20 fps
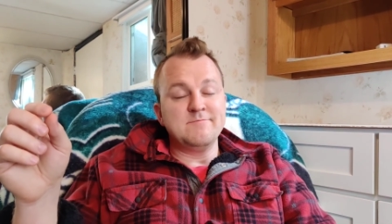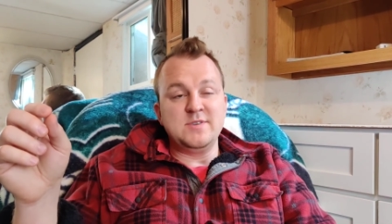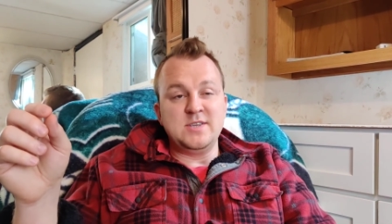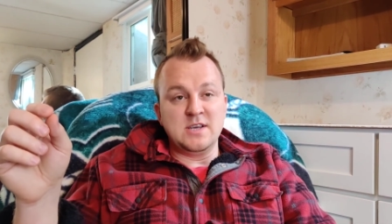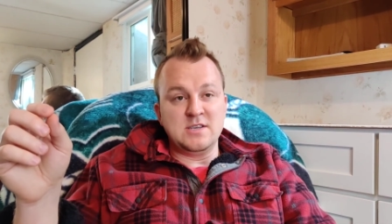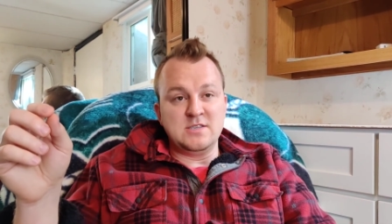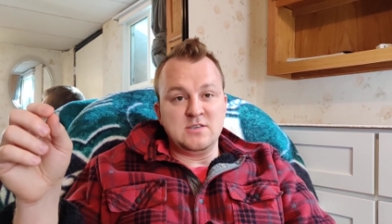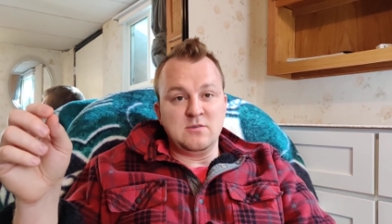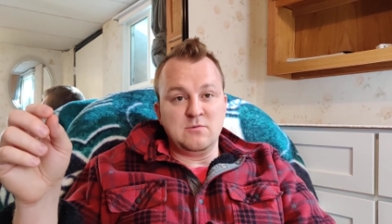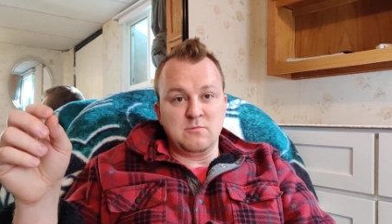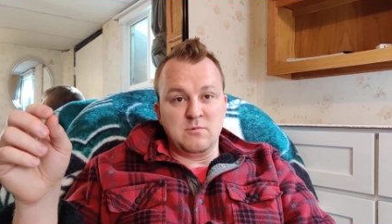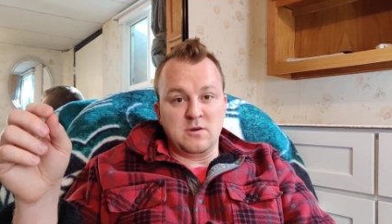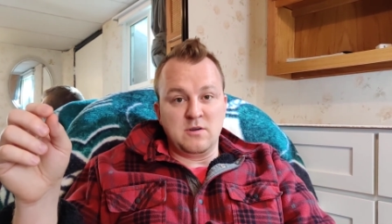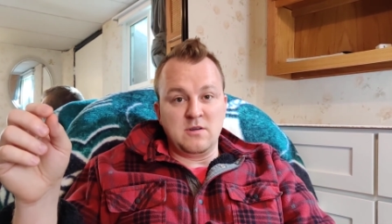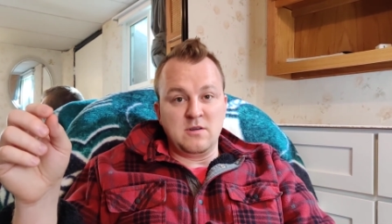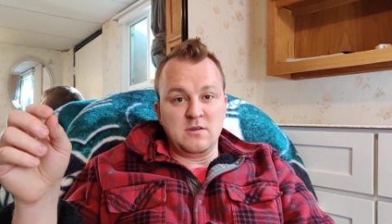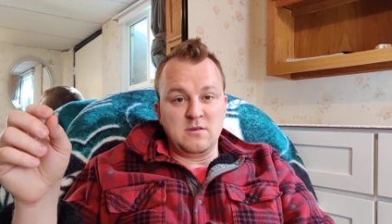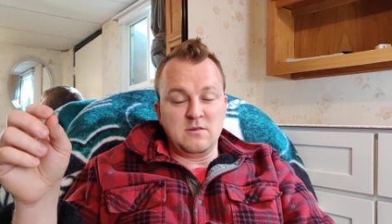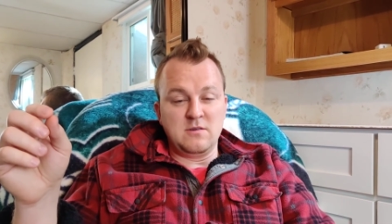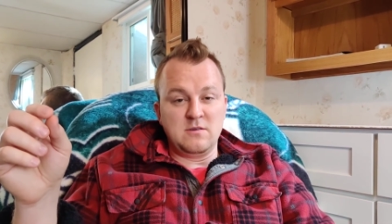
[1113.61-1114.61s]
doesn't
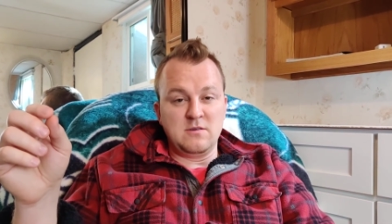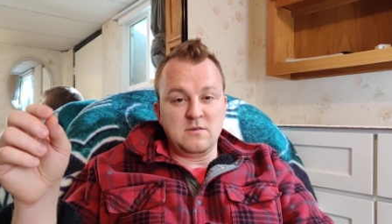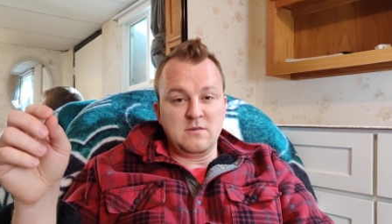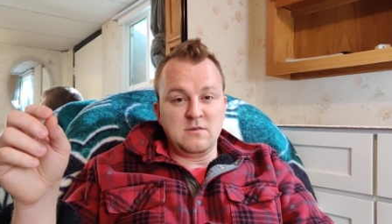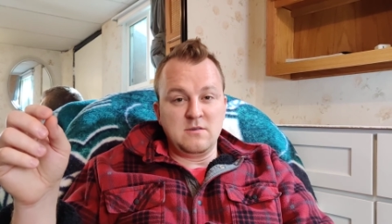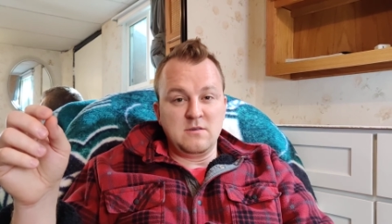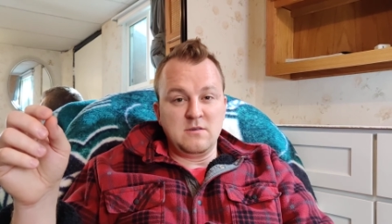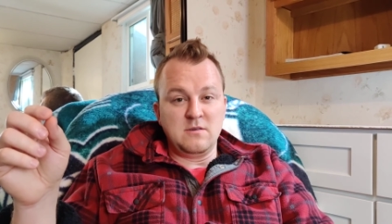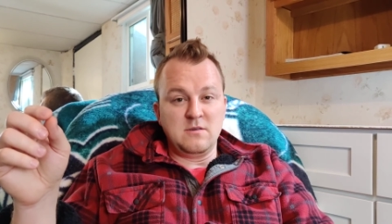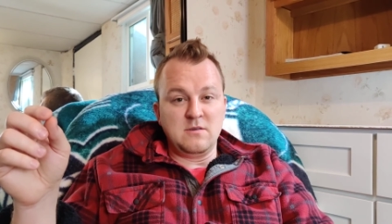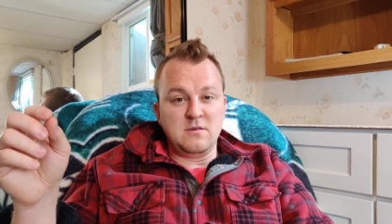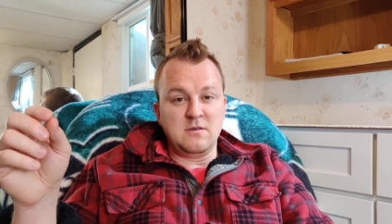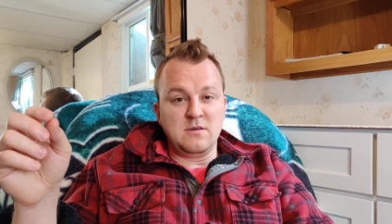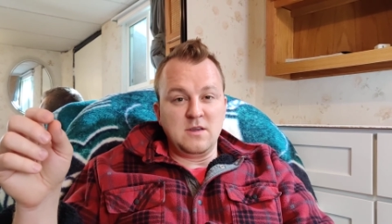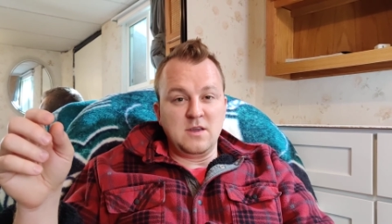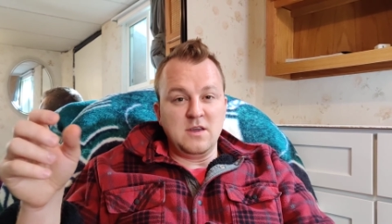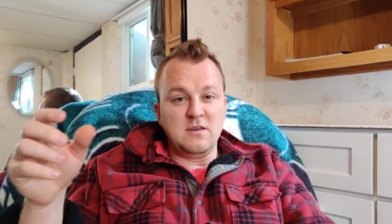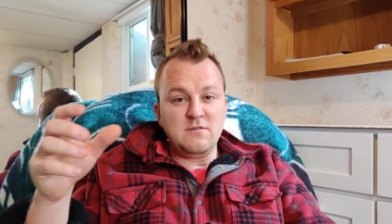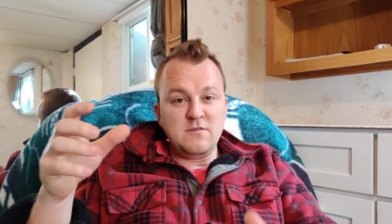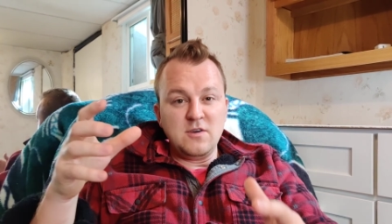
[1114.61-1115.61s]
work.
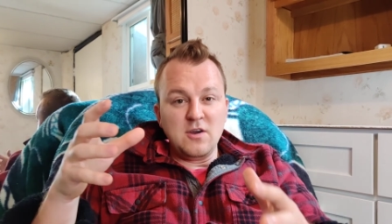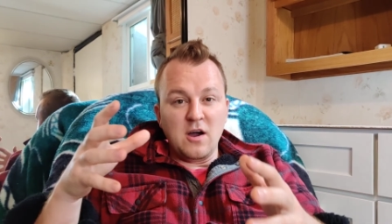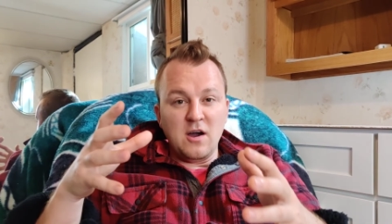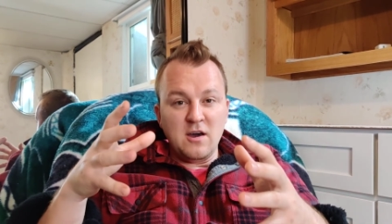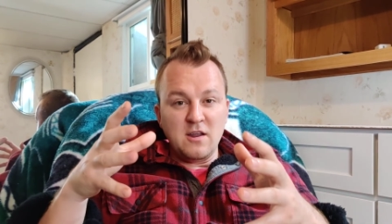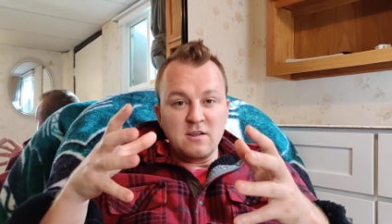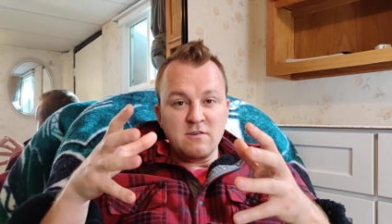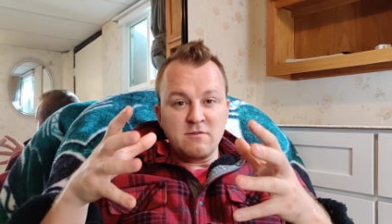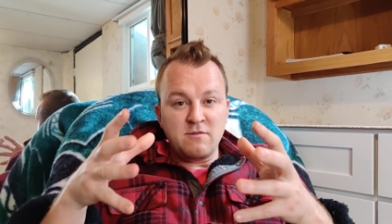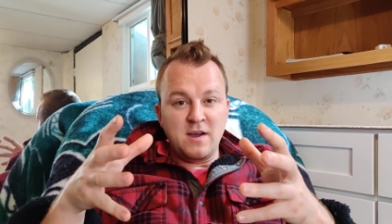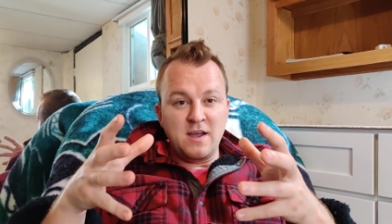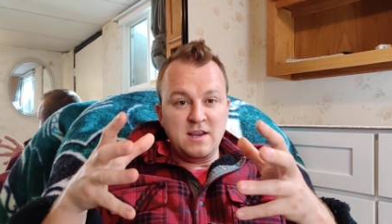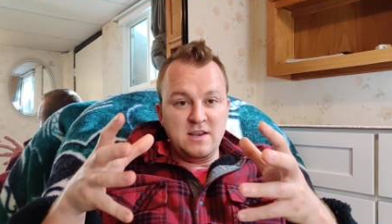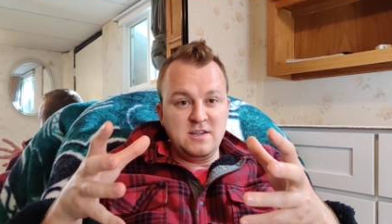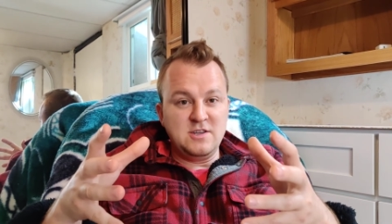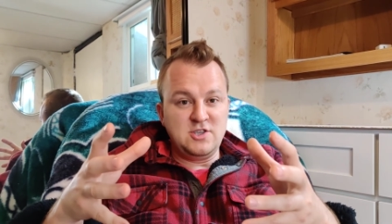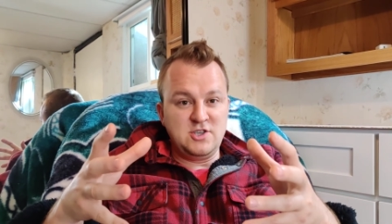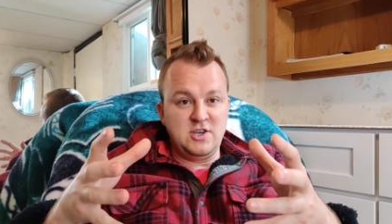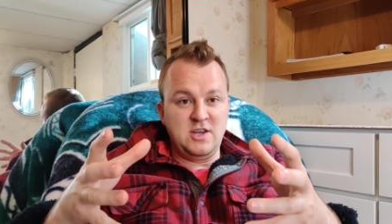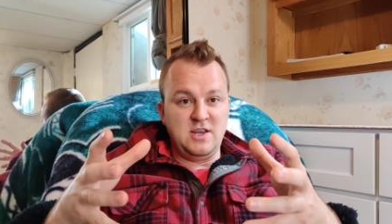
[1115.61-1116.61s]
Give God a
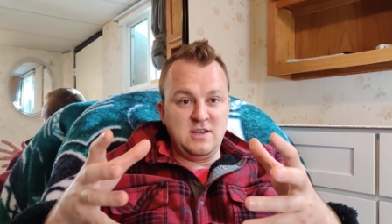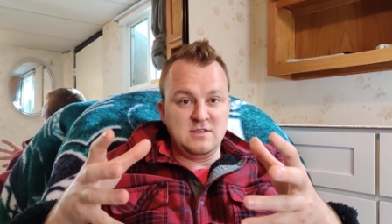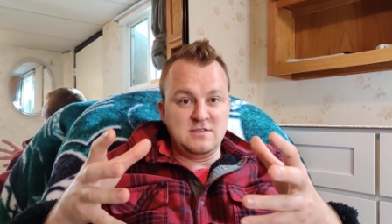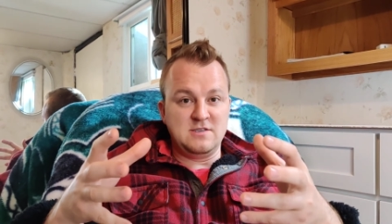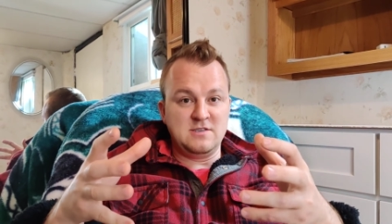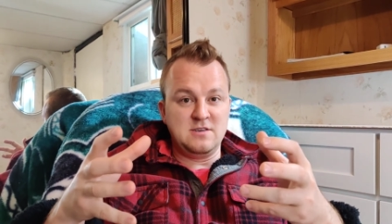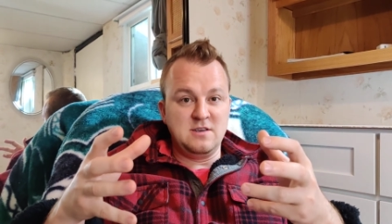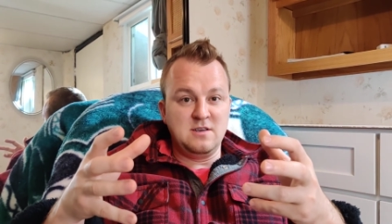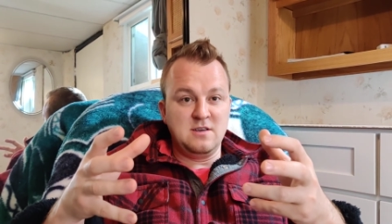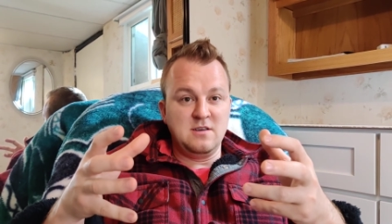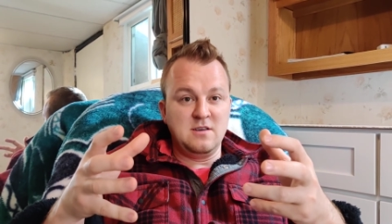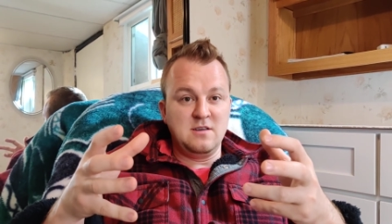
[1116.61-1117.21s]
fighting chance.